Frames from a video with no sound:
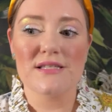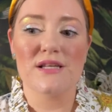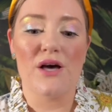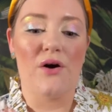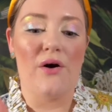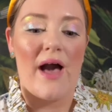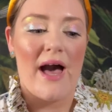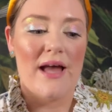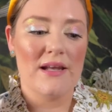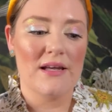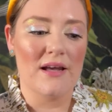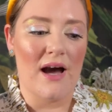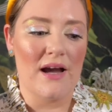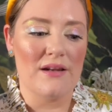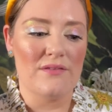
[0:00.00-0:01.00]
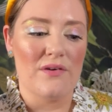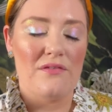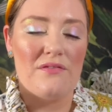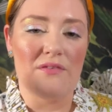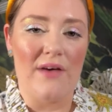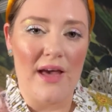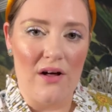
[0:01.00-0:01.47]
So adding kind of a
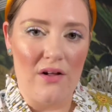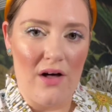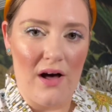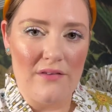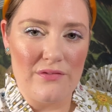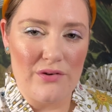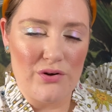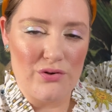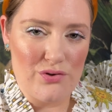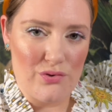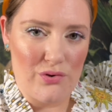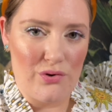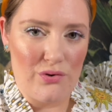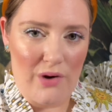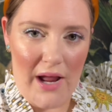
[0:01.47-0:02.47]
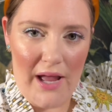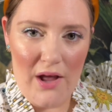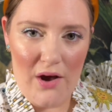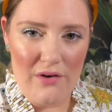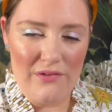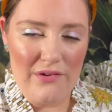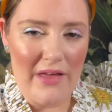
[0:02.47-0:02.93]
veil of neutral gray
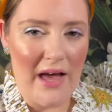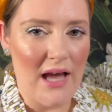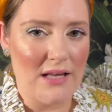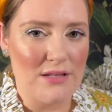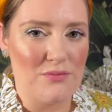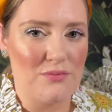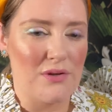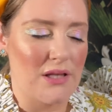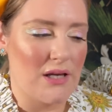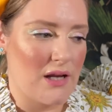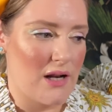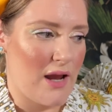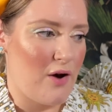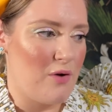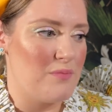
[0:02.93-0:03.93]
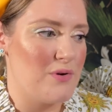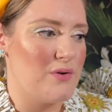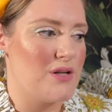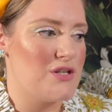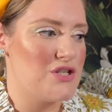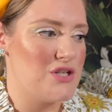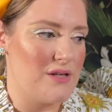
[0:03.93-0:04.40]
over that is really going to help you
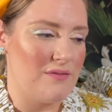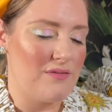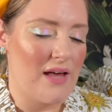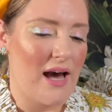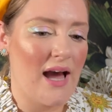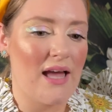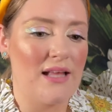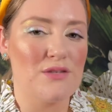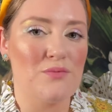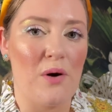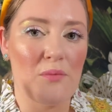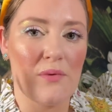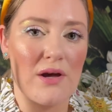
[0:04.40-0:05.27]
achieve that. It's what we